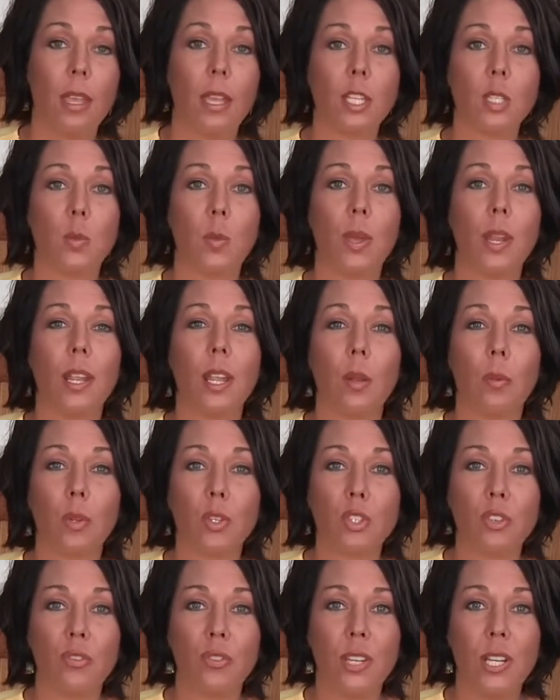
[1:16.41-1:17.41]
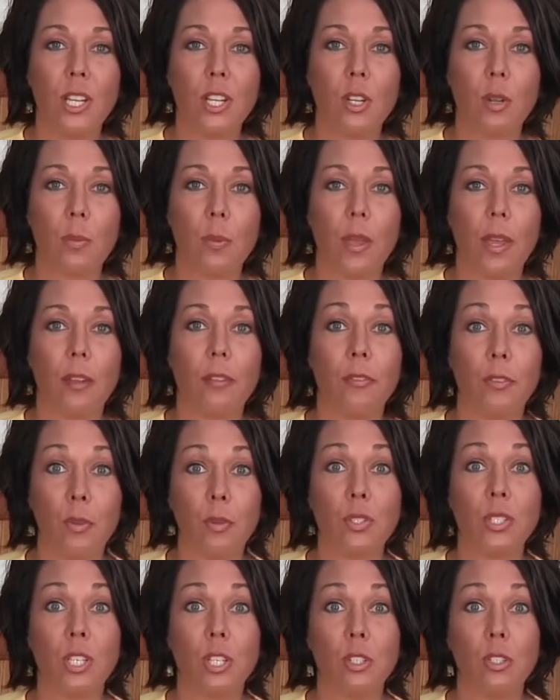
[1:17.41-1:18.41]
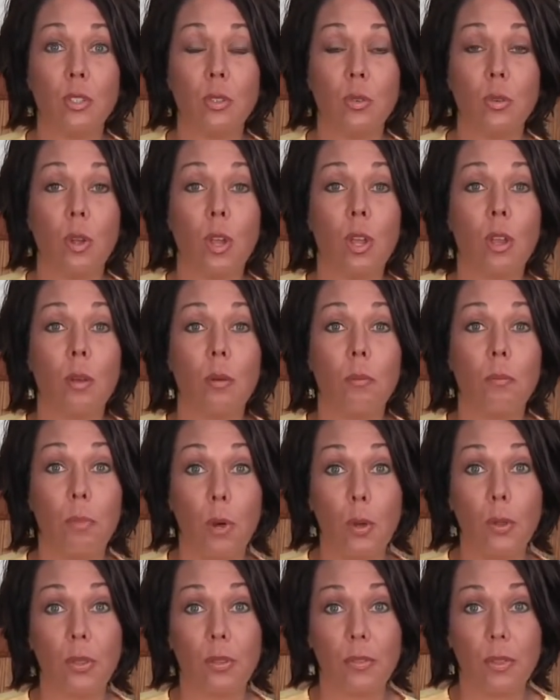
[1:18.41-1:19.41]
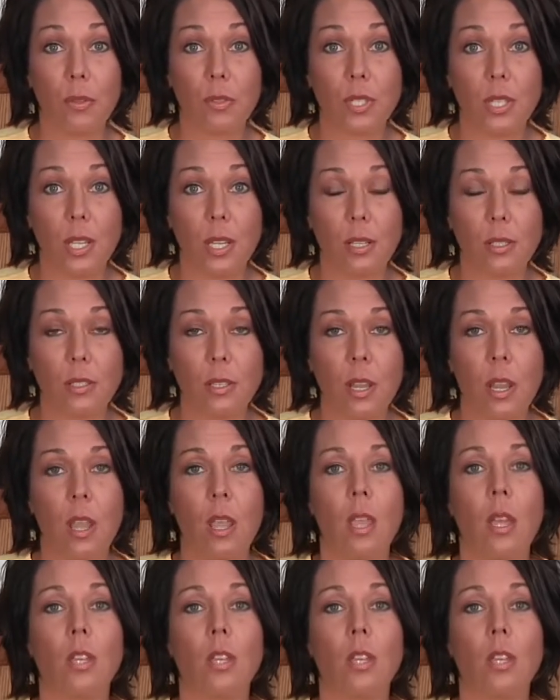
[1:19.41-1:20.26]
And depending on what you're feeding your pet, foods can do both of those things.